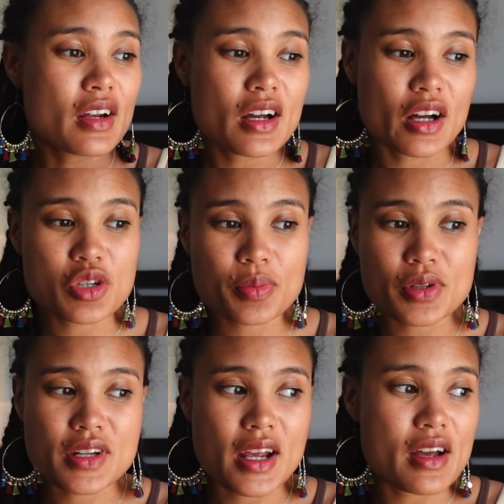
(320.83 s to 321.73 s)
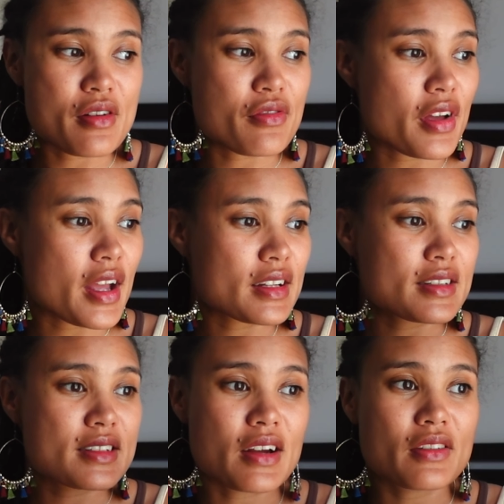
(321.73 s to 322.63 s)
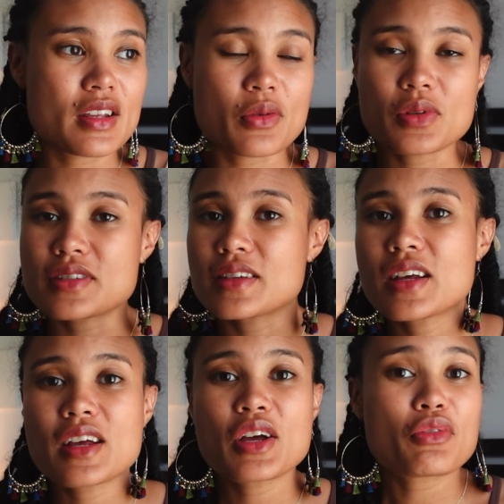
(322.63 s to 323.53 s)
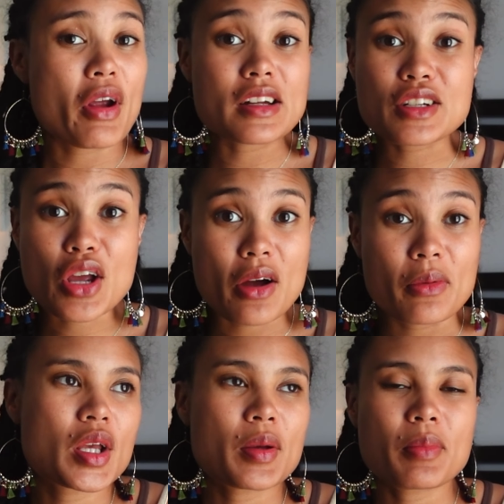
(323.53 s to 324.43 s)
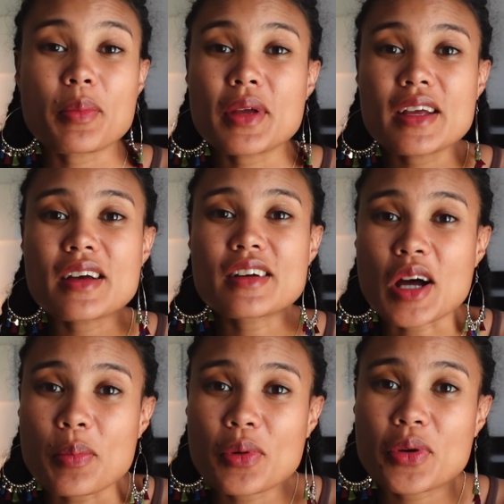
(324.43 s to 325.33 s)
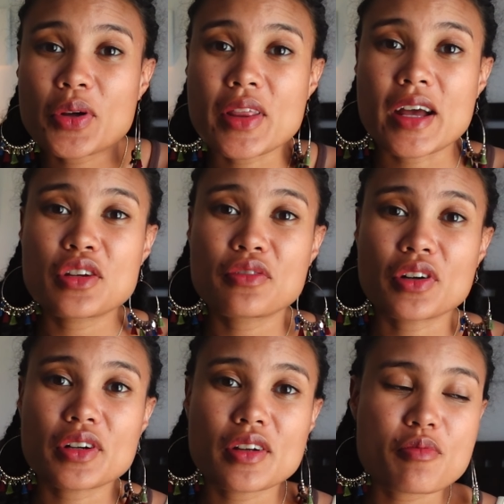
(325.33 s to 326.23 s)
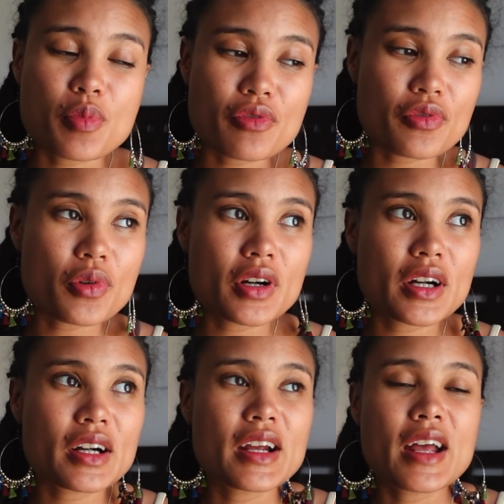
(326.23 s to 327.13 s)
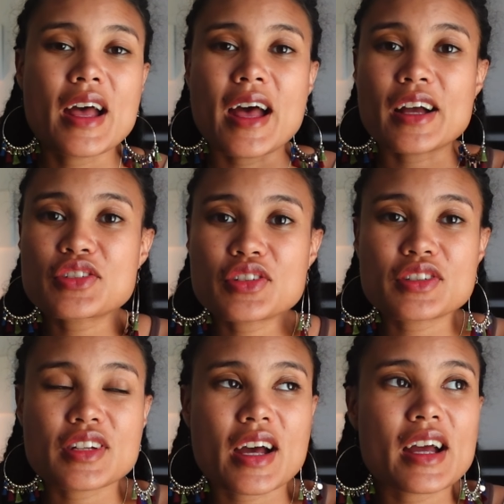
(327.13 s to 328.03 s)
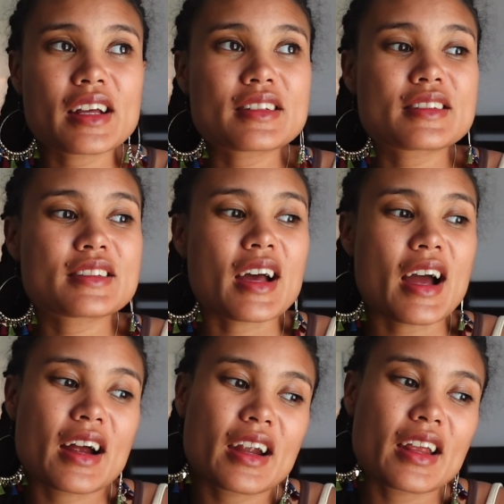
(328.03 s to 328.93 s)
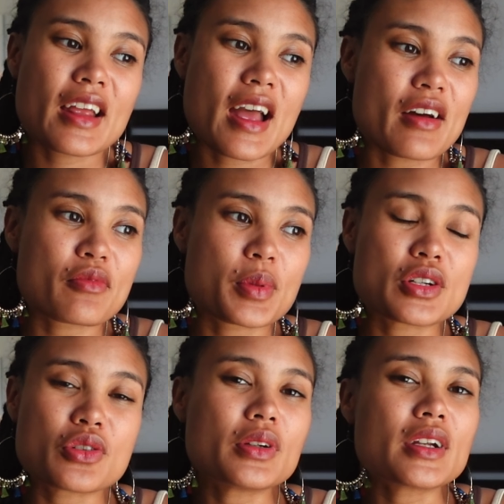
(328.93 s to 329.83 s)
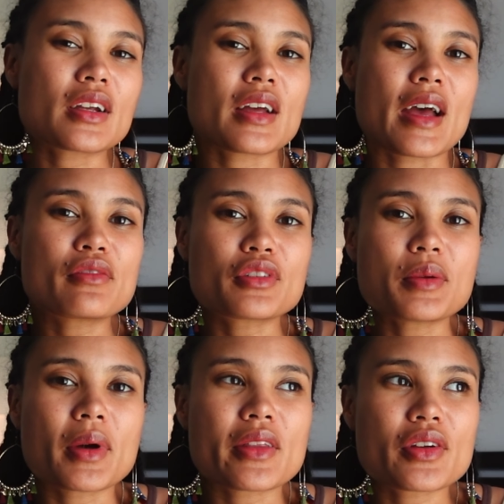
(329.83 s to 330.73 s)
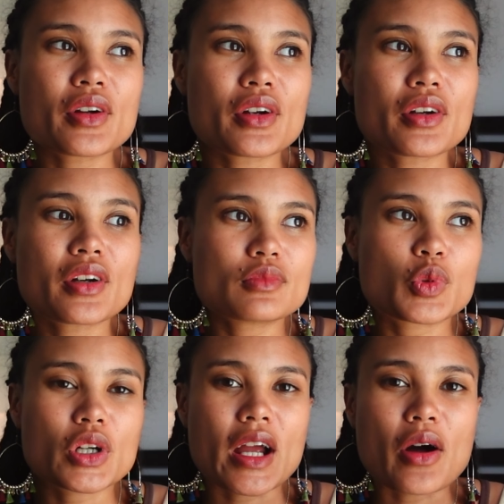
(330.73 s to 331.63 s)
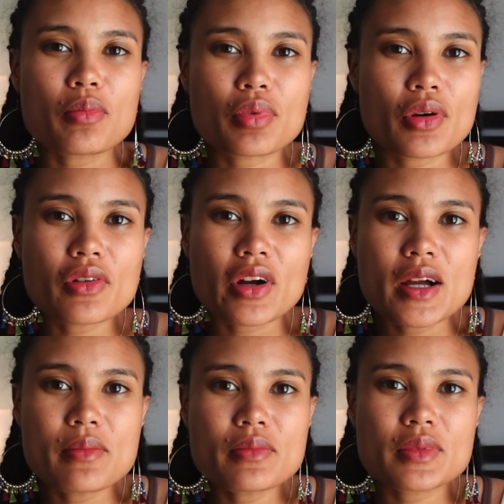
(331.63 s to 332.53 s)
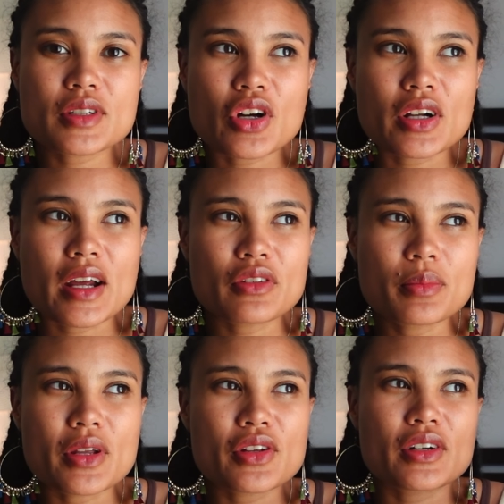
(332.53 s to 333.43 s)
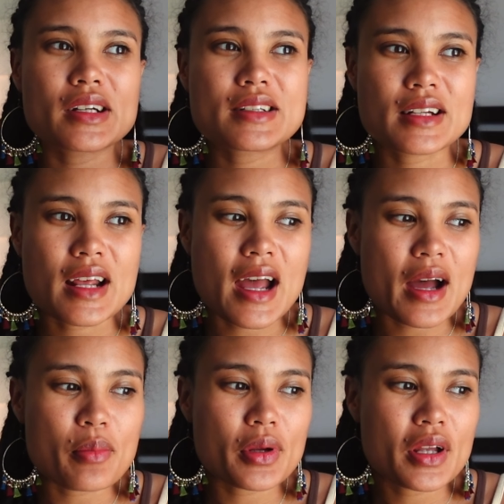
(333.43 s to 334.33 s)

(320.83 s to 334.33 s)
100% effaced, everything was ready to go. Maybe a couple that you've heard of before. Exercise. I have been doing Every Mother workout program. It's called Every Mother. It's an app.